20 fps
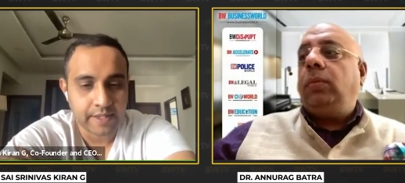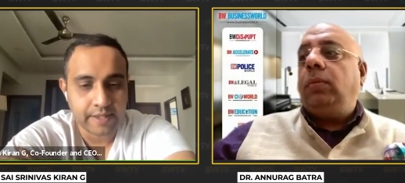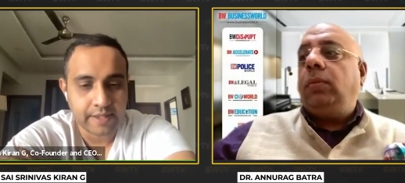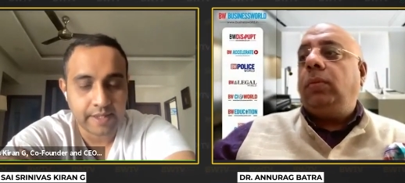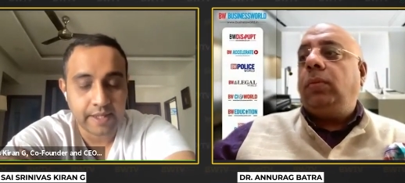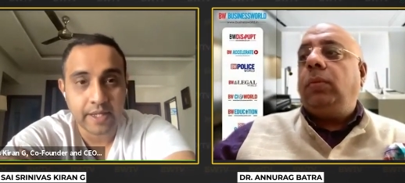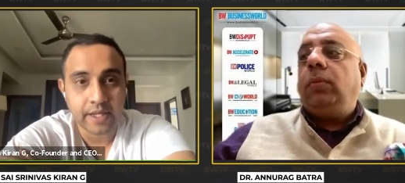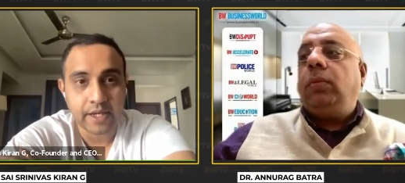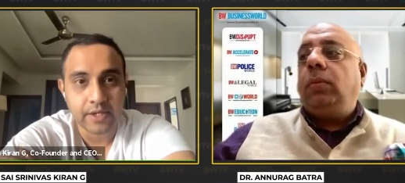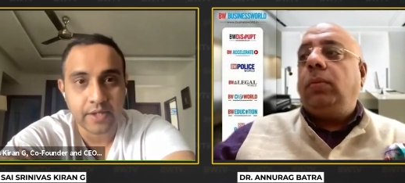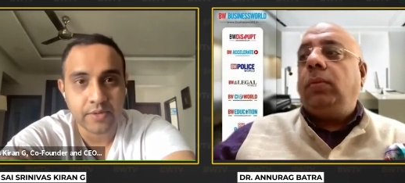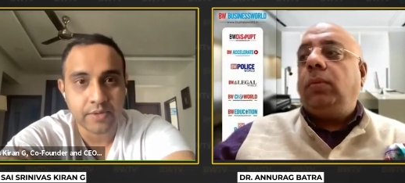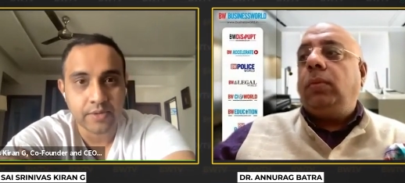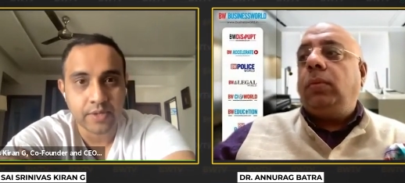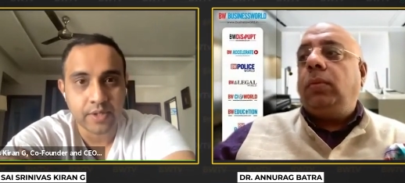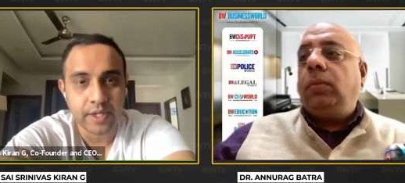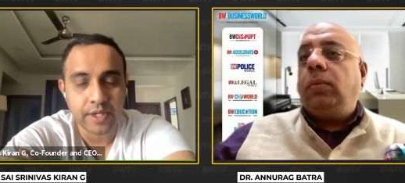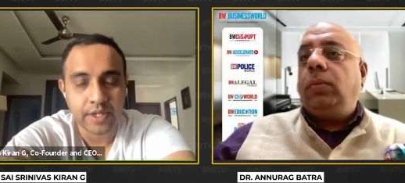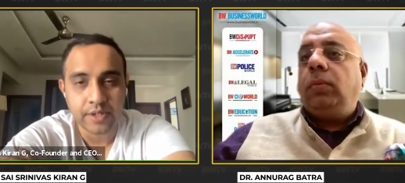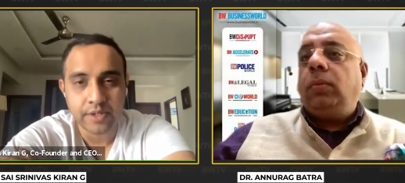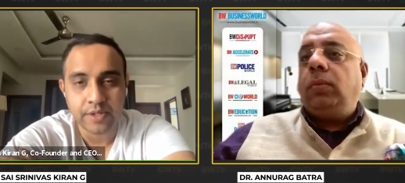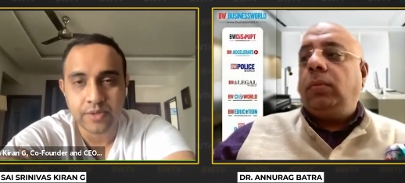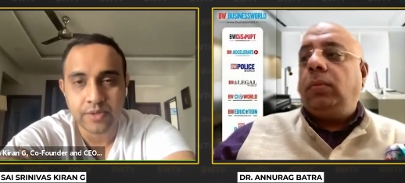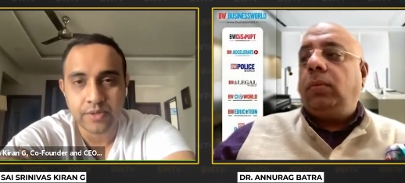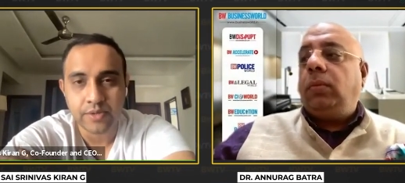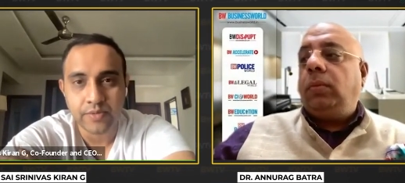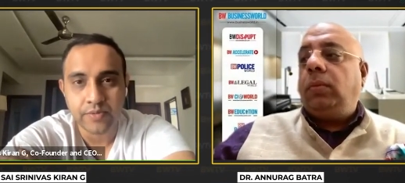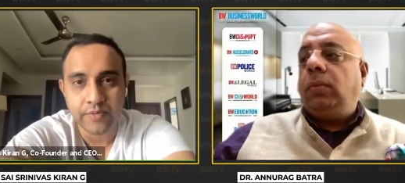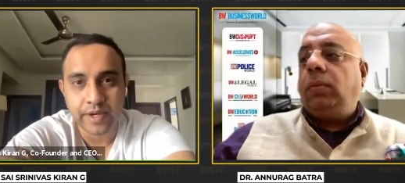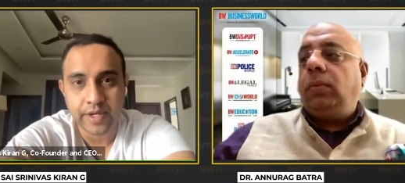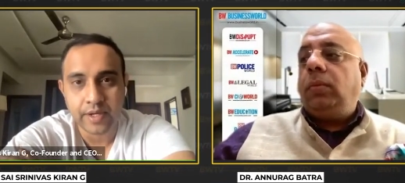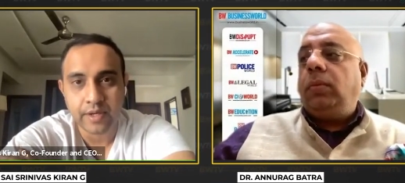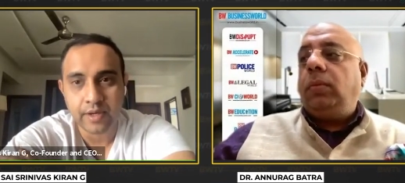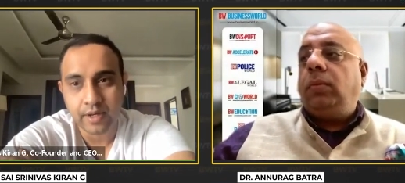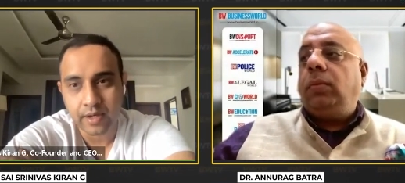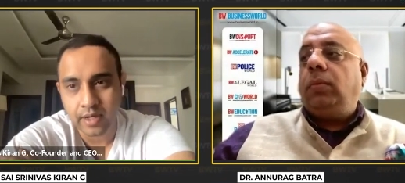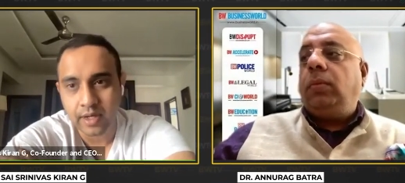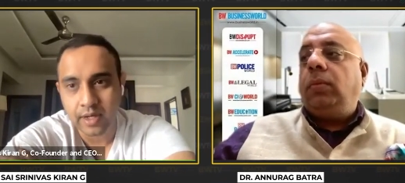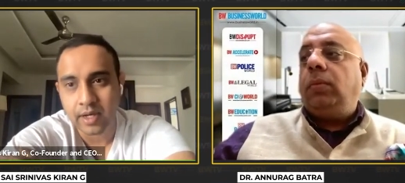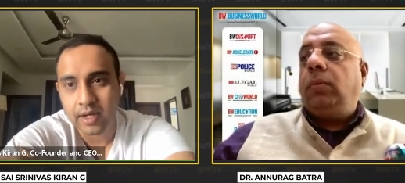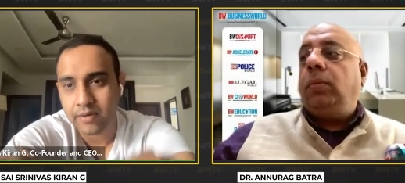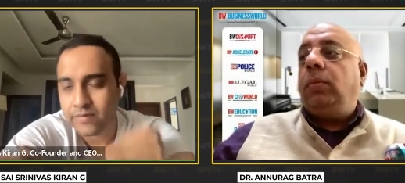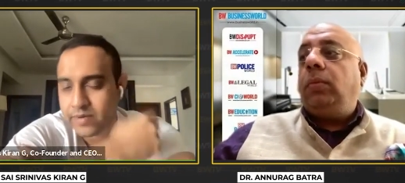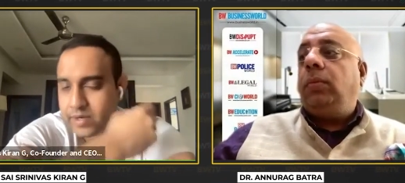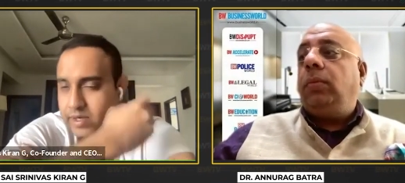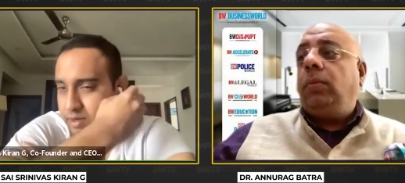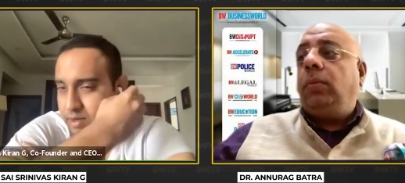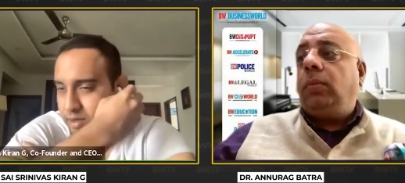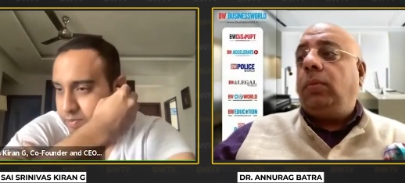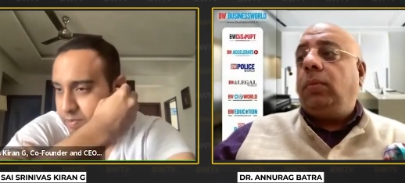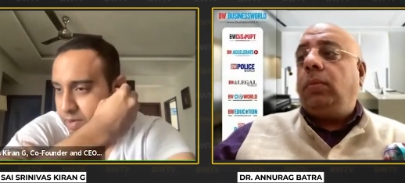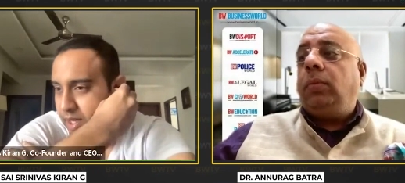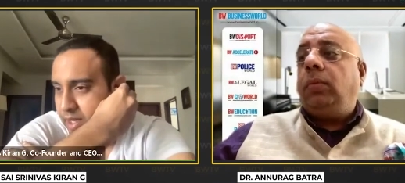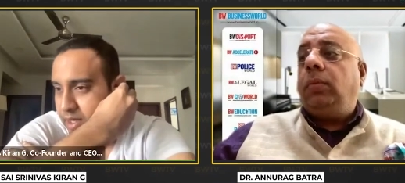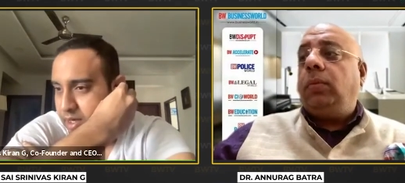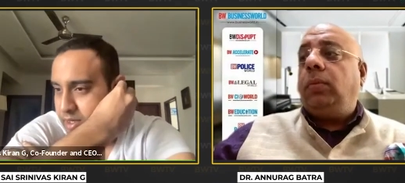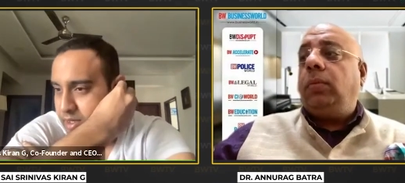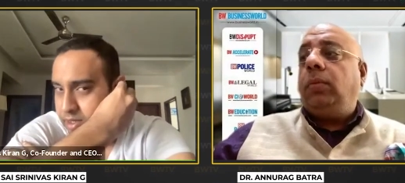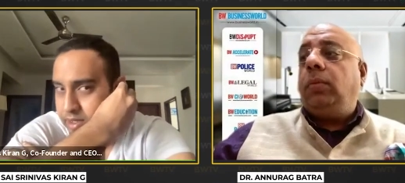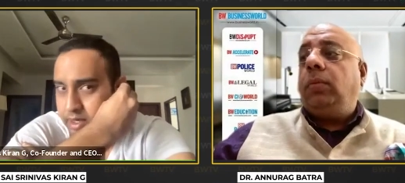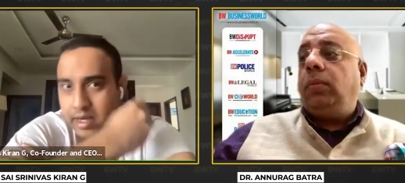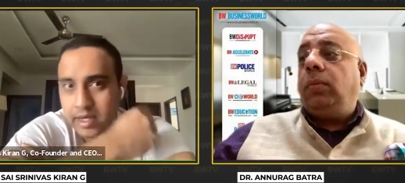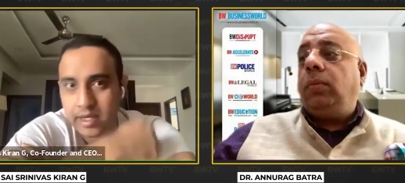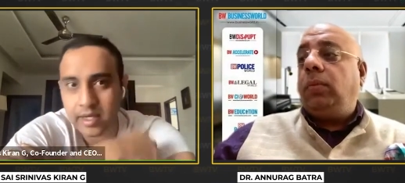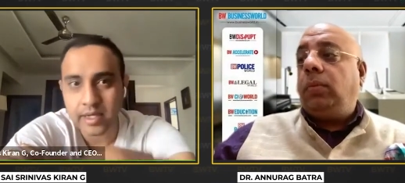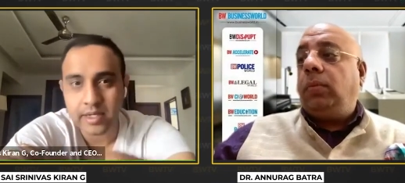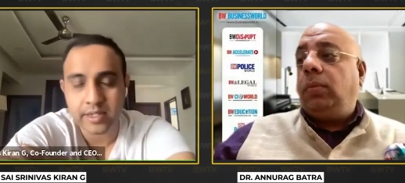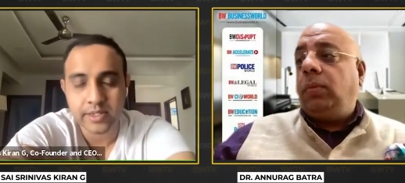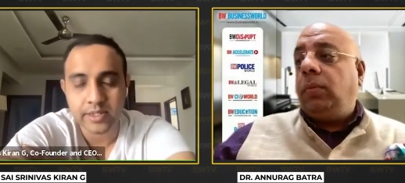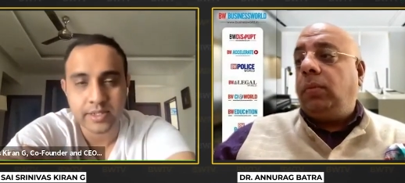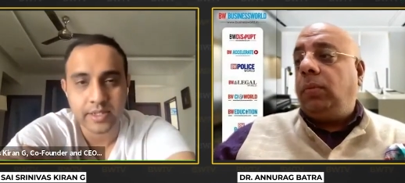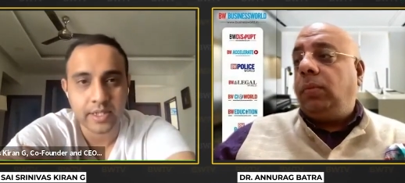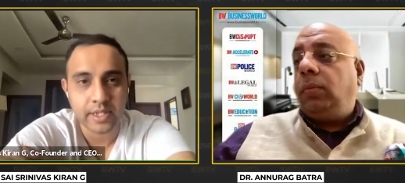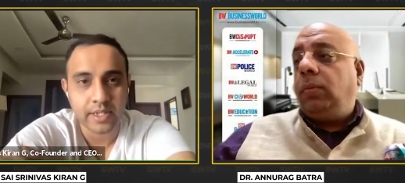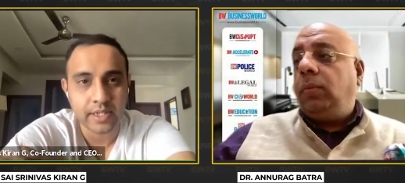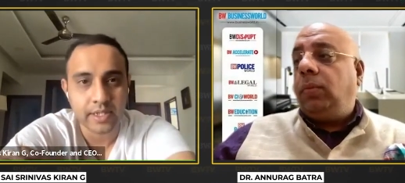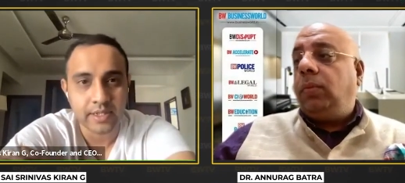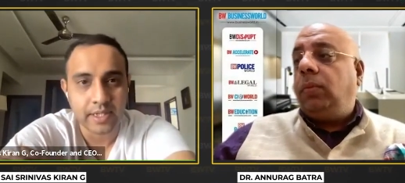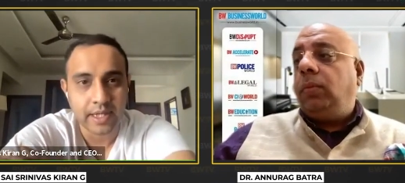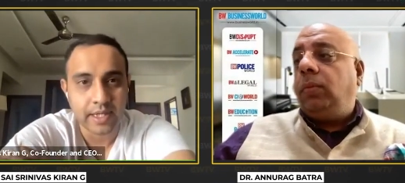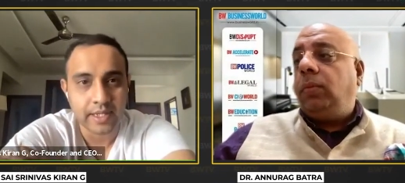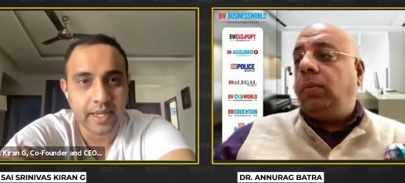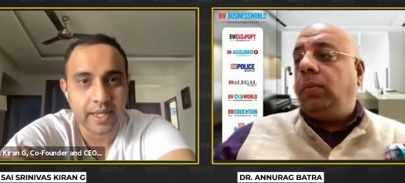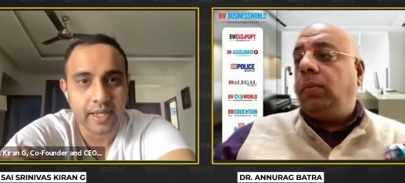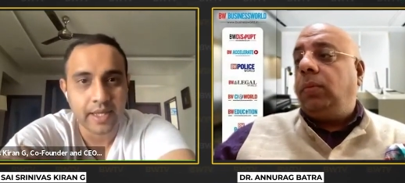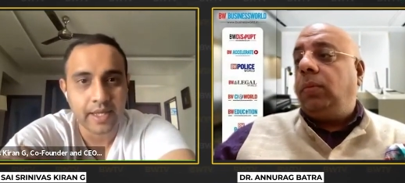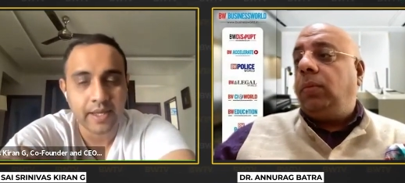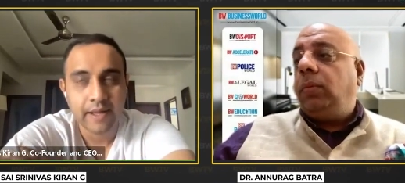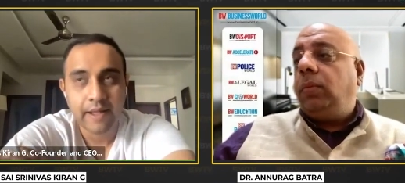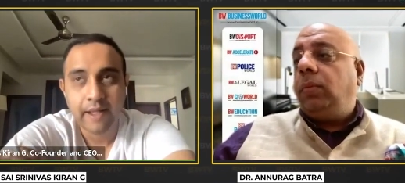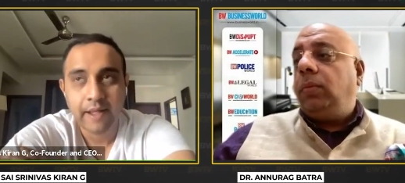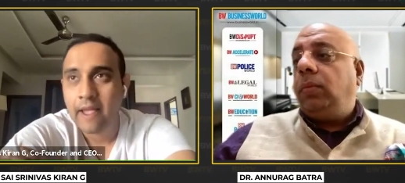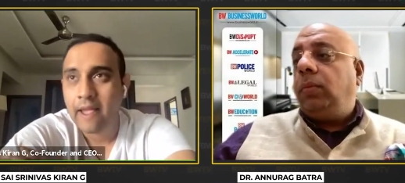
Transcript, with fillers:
Speaker 1: uh, thing that you need to do when you're uh, when you're a pioneer in any industry is, I think,